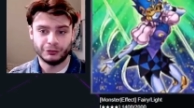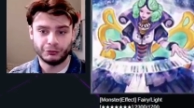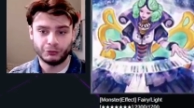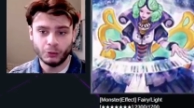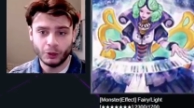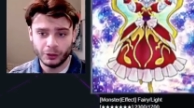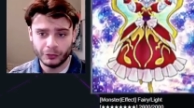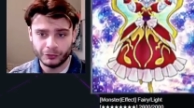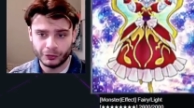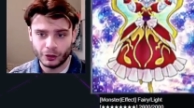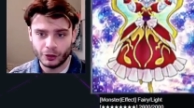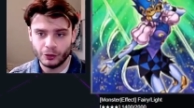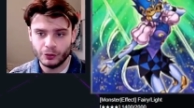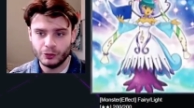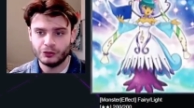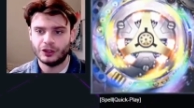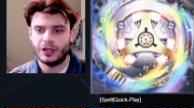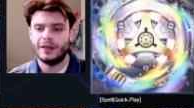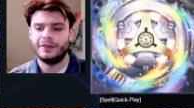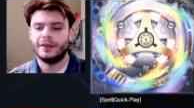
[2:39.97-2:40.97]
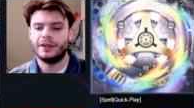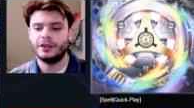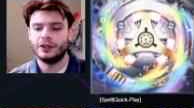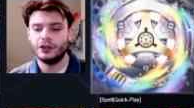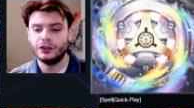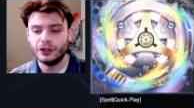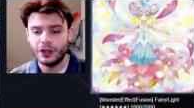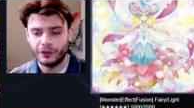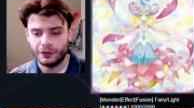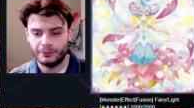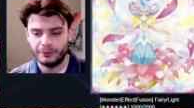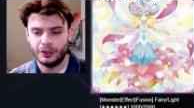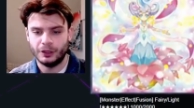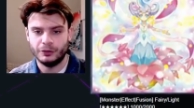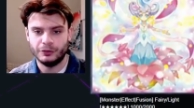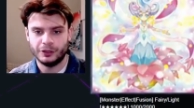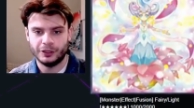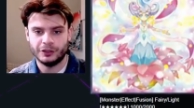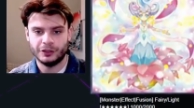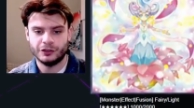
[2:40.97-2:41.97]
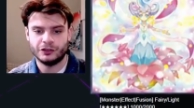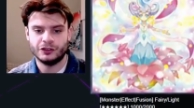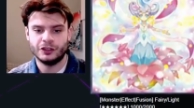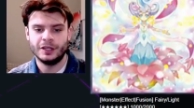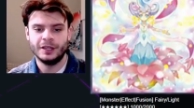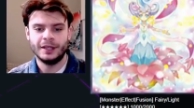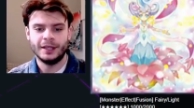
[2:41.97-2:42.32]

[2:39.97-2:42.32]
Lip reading: one of those and then another Melodious